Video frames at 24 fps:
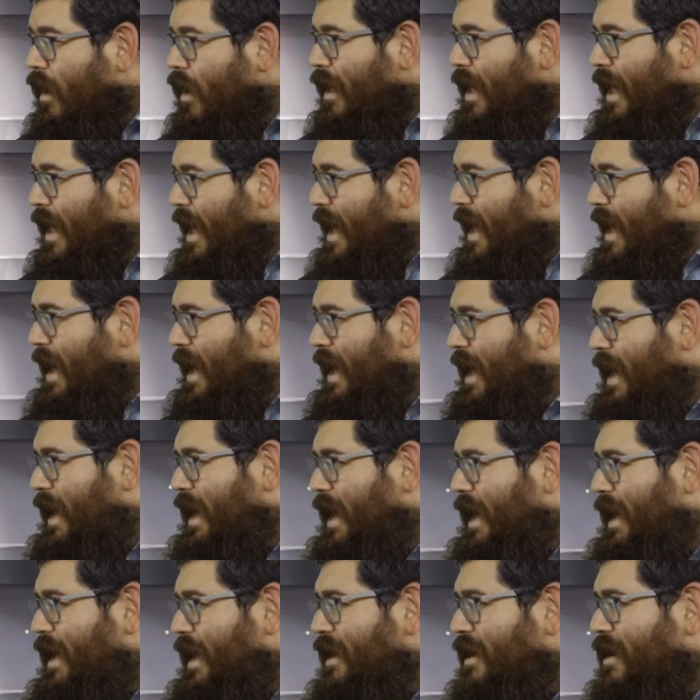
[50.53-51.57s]

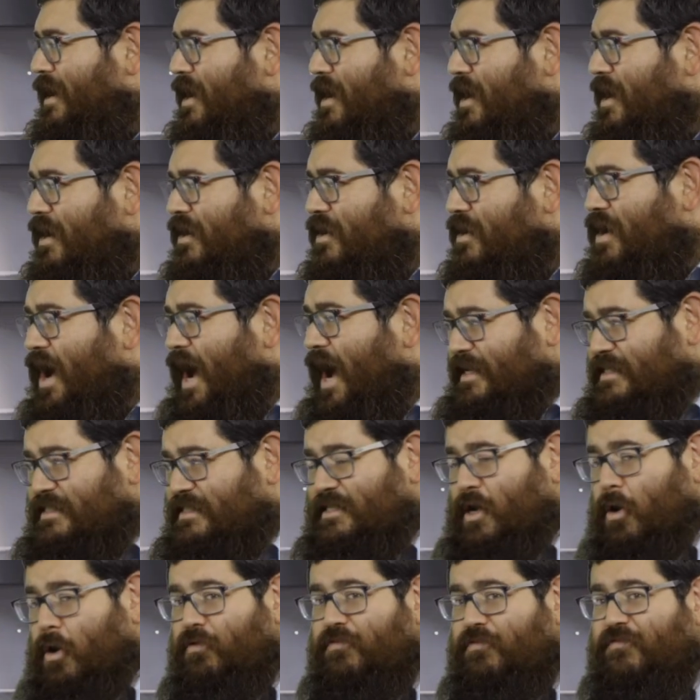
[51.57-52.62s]
Hey, not
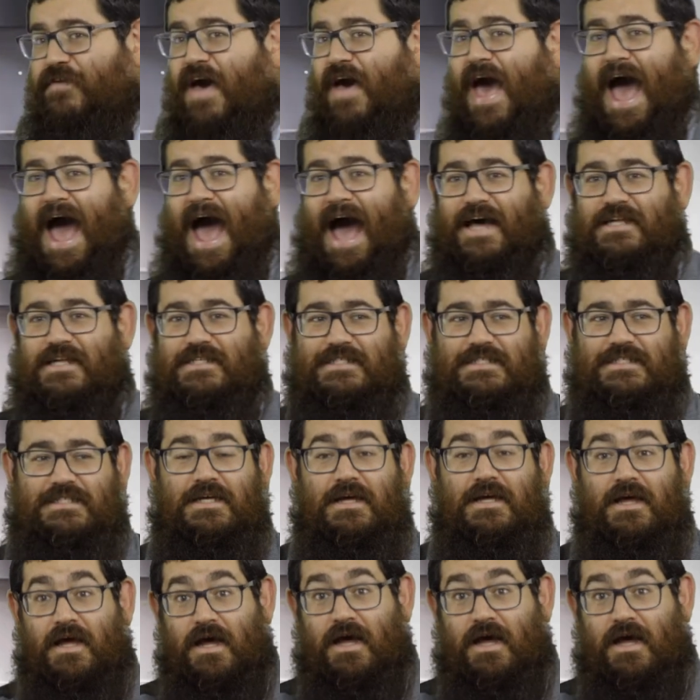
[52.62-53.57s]
so fast.